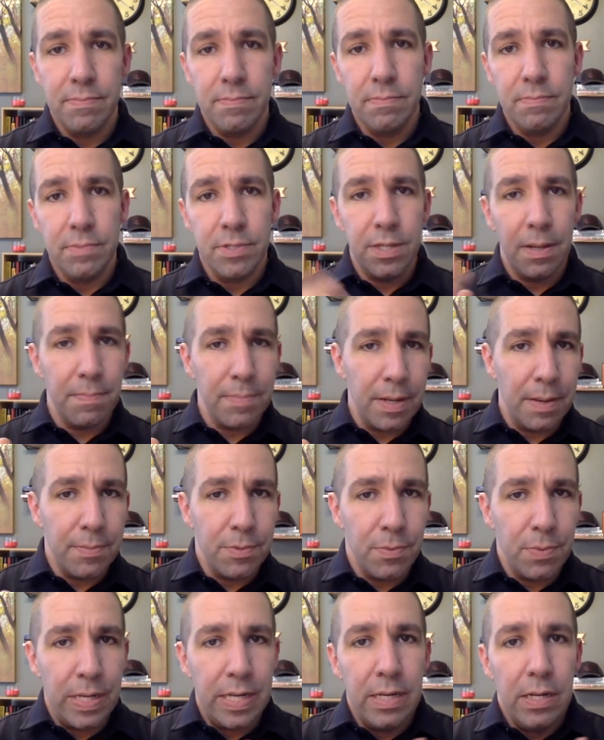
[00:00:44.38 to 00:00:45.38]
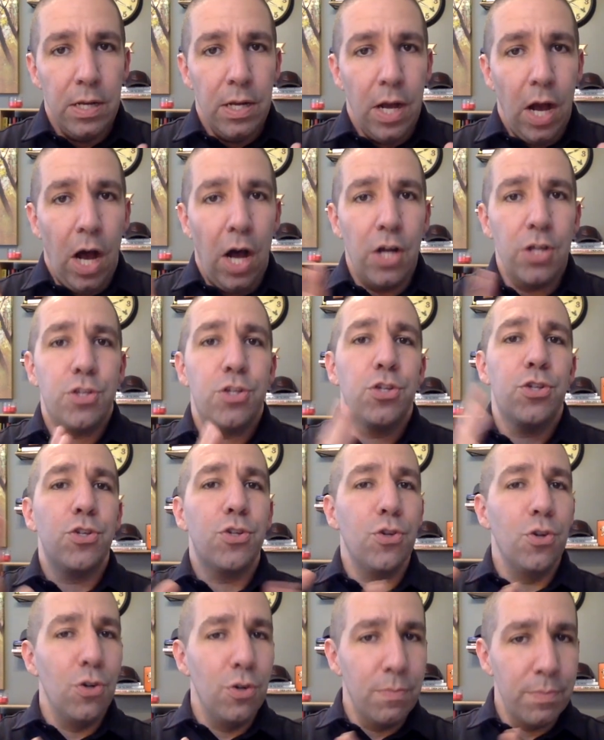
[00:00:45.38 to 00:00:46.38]
sometimes we
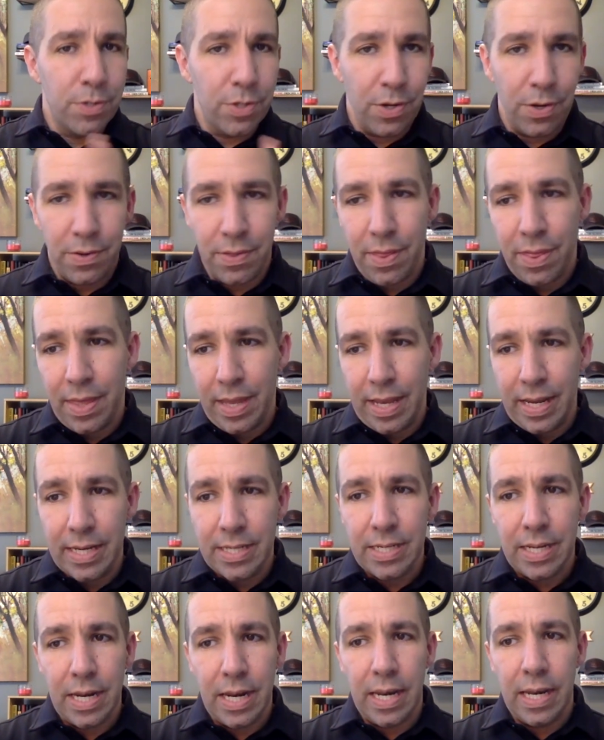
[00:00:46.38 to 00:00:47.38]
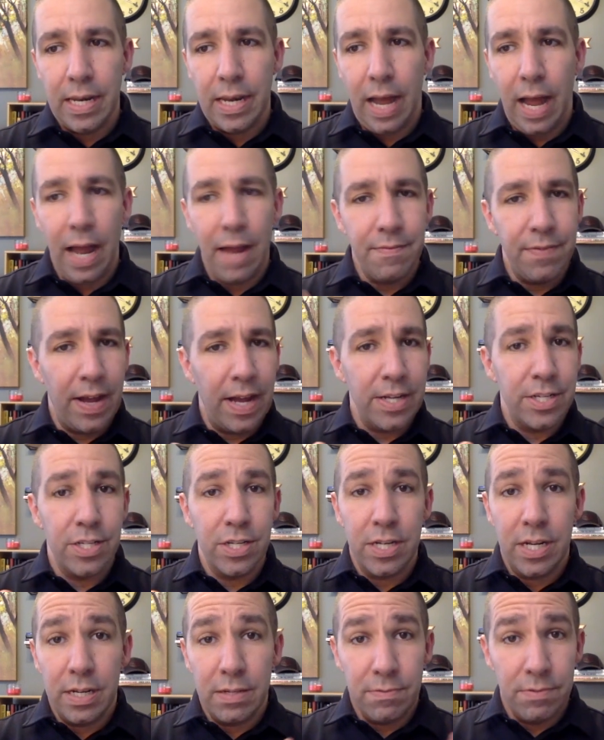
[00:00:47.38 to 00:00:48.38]
assume certain things, and I've had to,
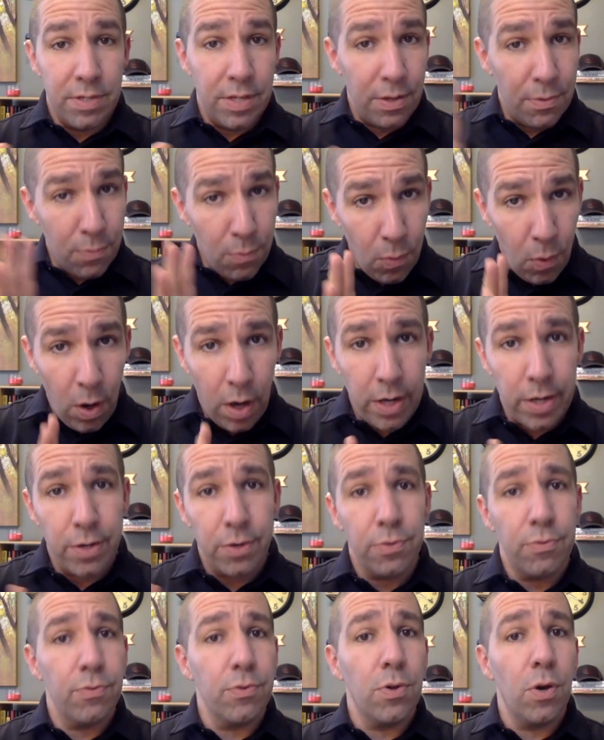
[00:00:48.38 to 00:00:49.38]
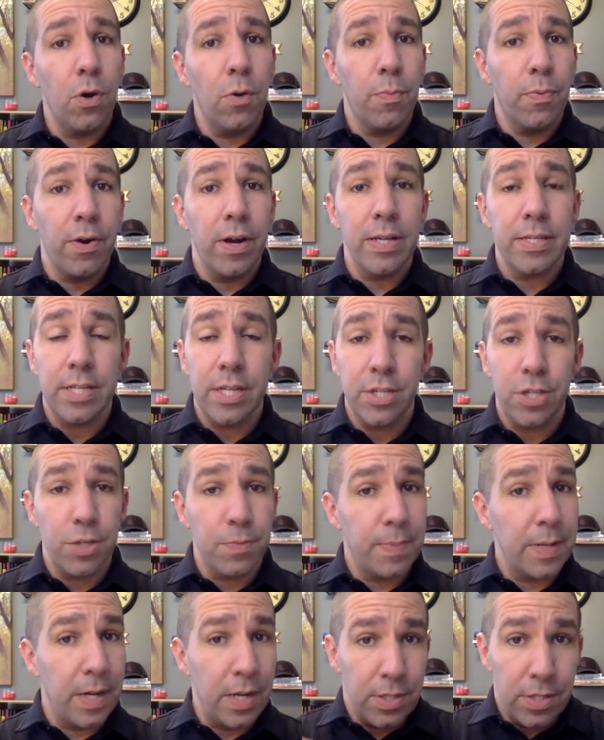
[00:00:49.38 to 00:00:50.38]
walk her through the whole process just
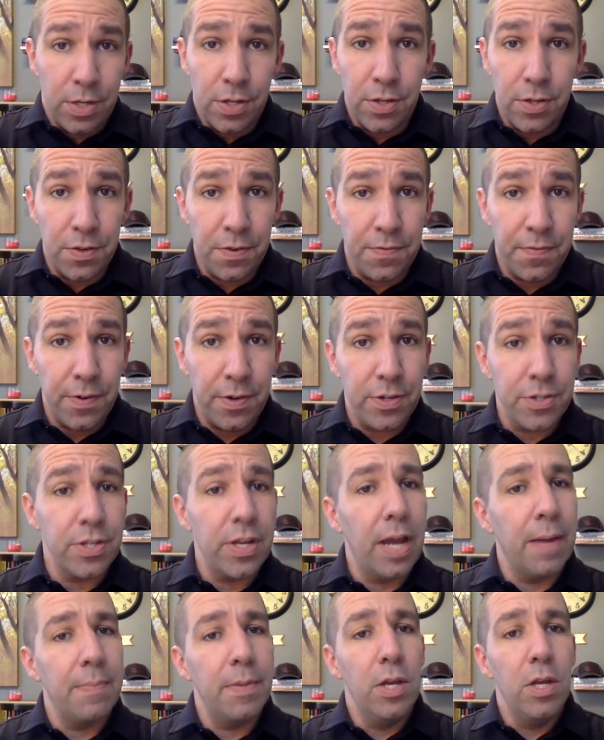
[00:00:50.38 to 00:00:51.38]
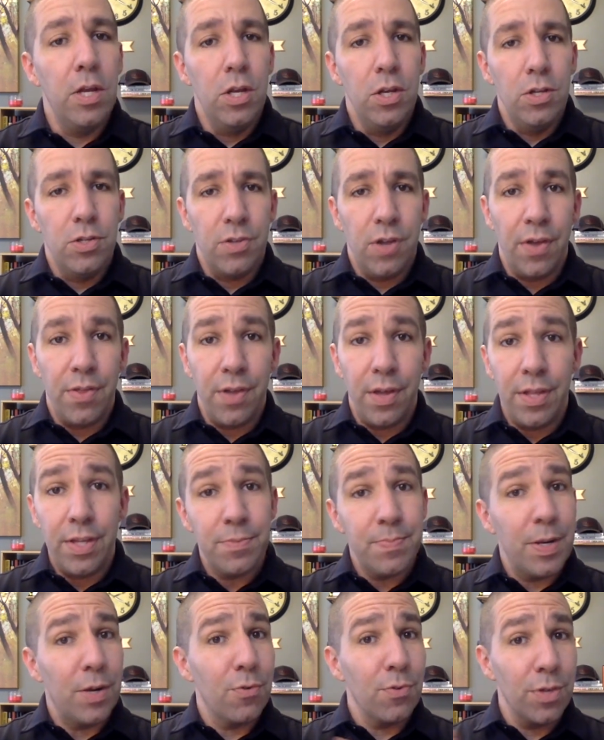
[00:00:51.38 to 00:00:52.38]
because this is her first time. So I thought this would
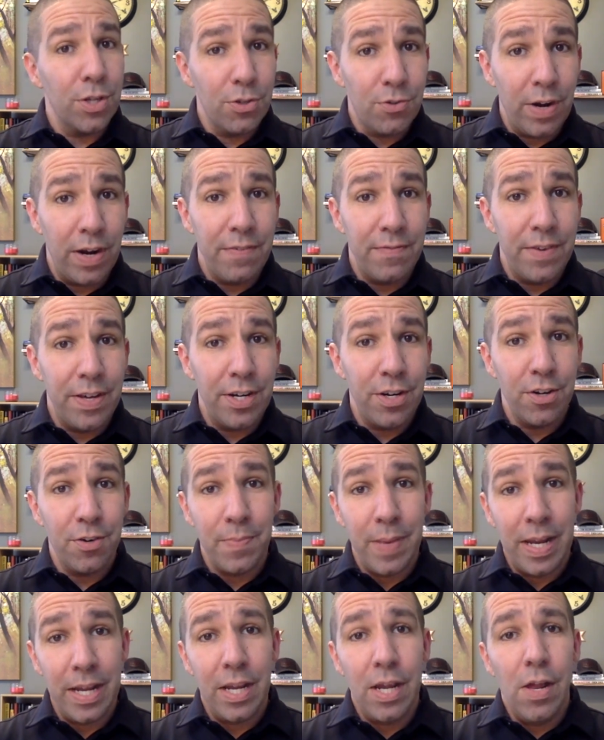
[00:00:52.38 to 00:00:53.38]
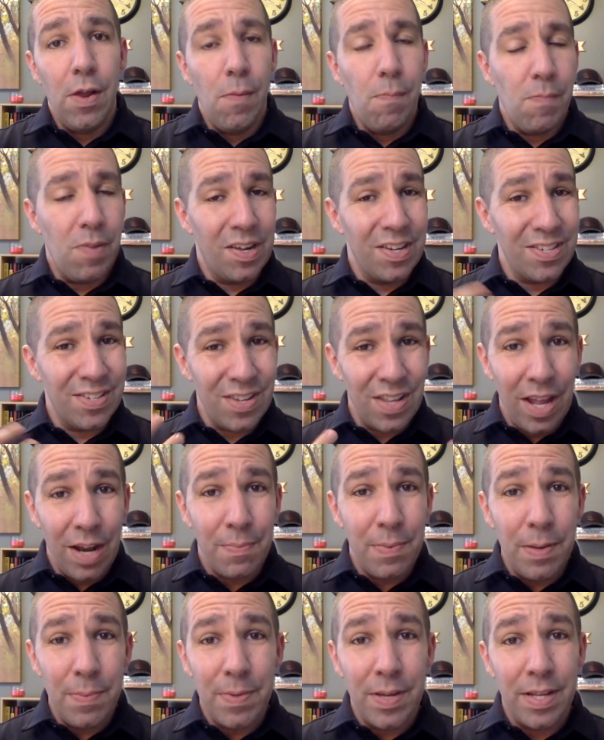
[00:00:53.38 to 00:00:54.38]
be a really great video to make because there's a lot of
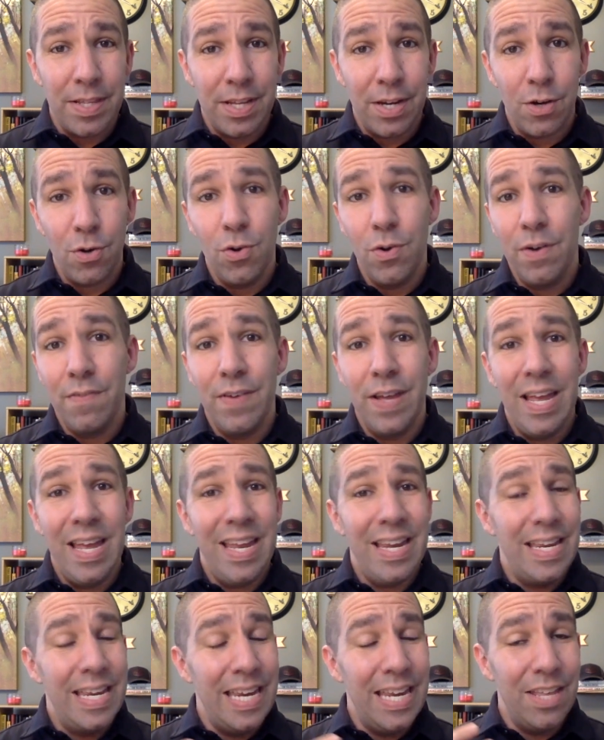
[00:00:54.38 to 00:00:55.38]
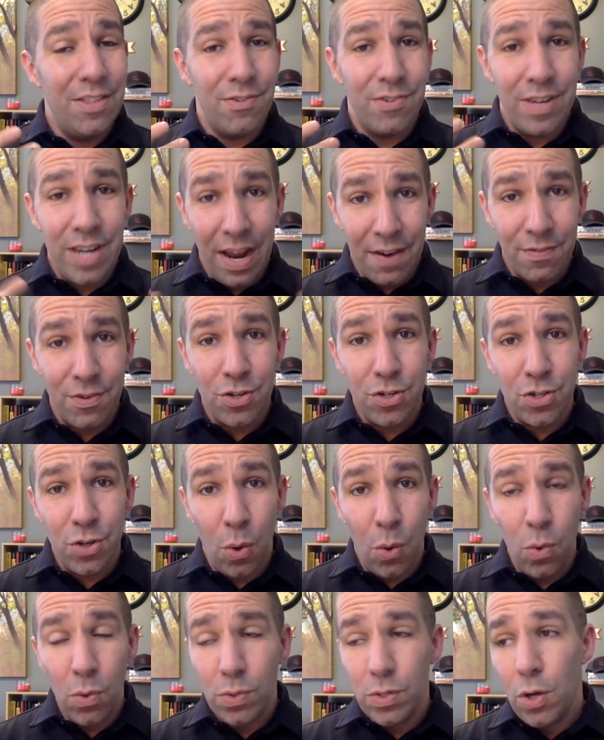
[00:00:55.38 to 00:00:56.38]
people out there who have either never
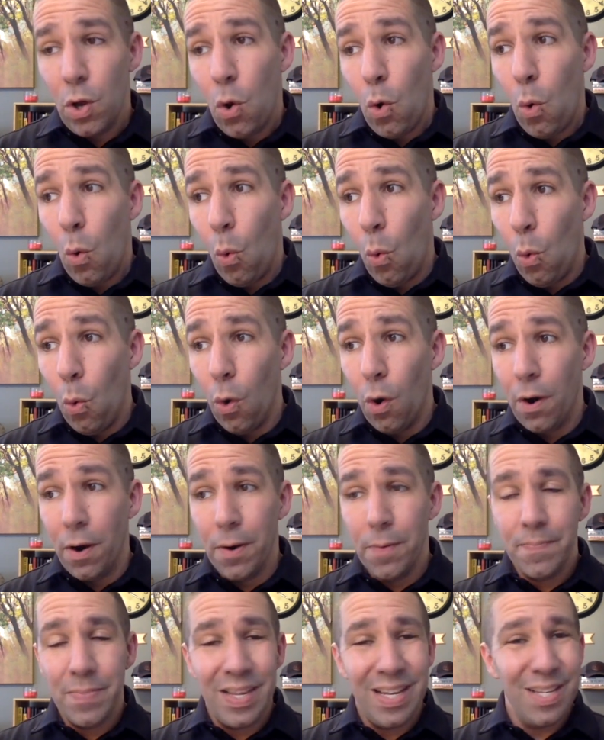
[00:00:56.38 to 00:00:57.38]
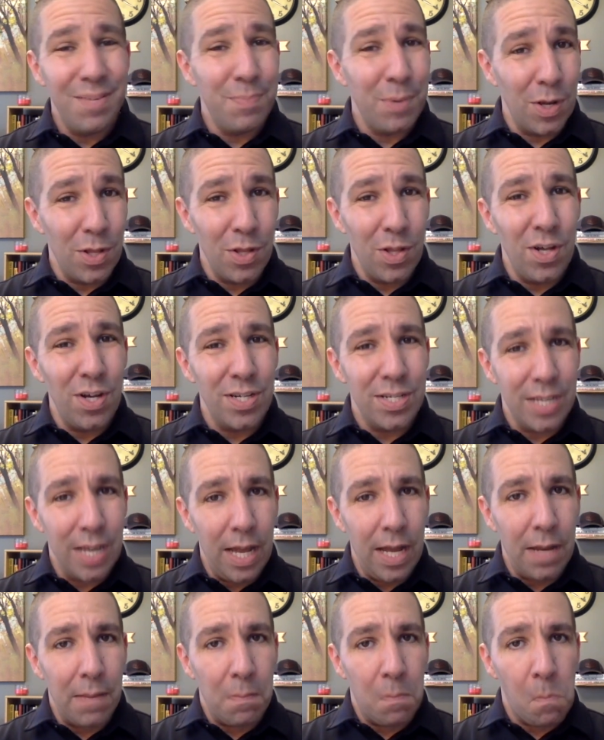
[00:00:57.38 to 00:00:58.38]
sold or it's been a long
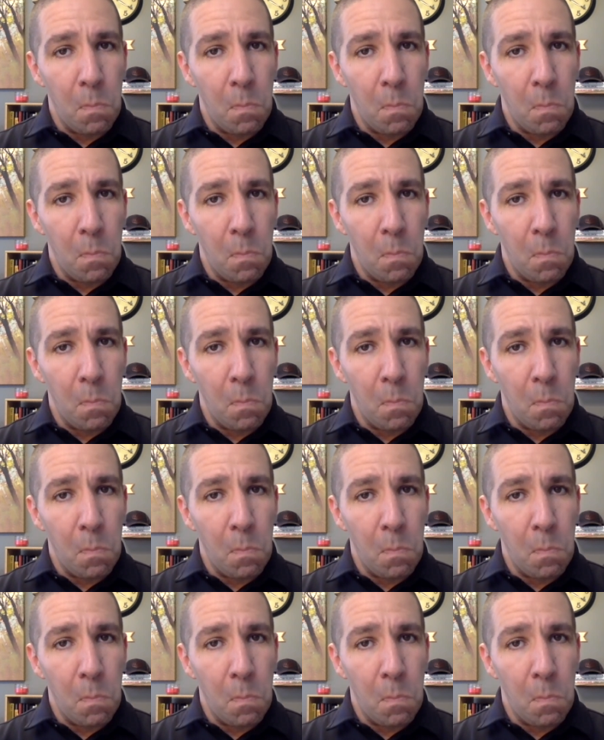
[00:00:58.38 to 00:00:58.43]
time.